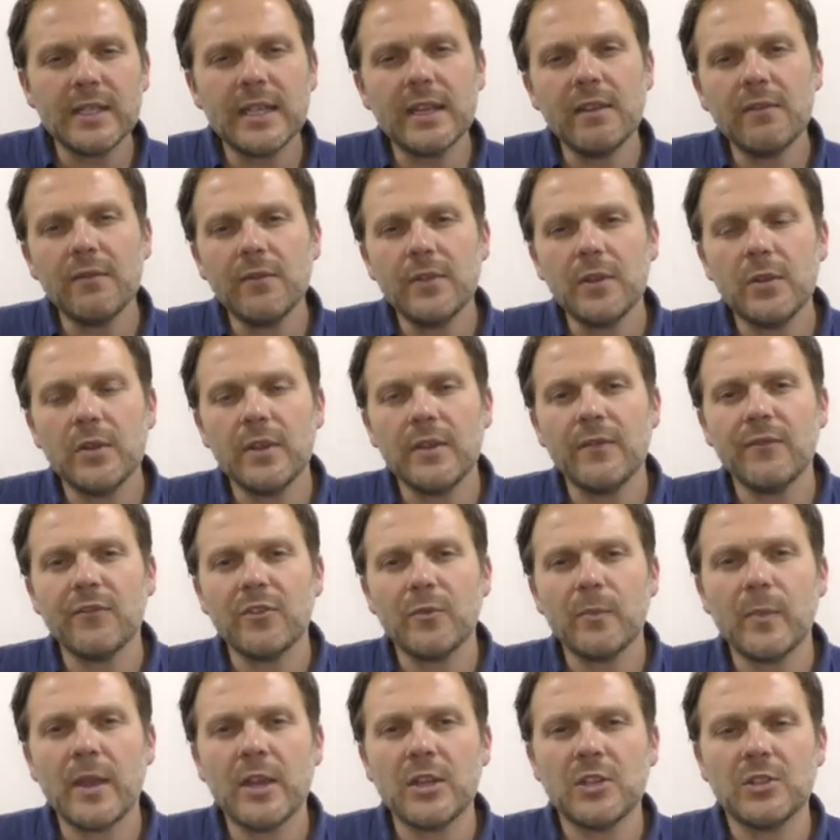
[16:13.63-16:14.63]
give you the
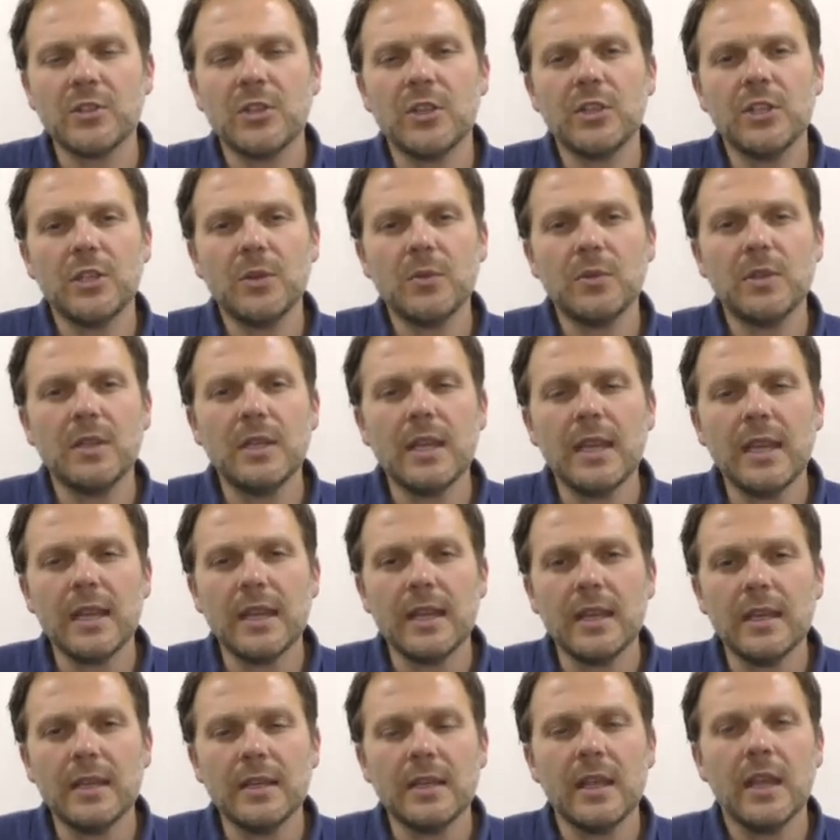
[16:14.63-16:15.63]
information that you
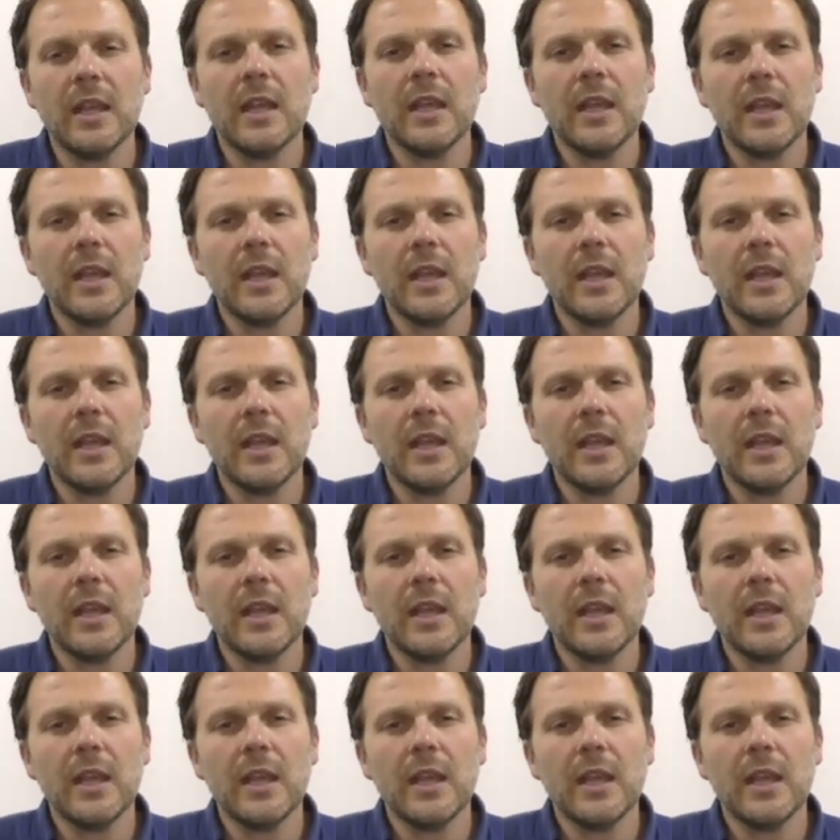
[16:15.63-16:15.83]
need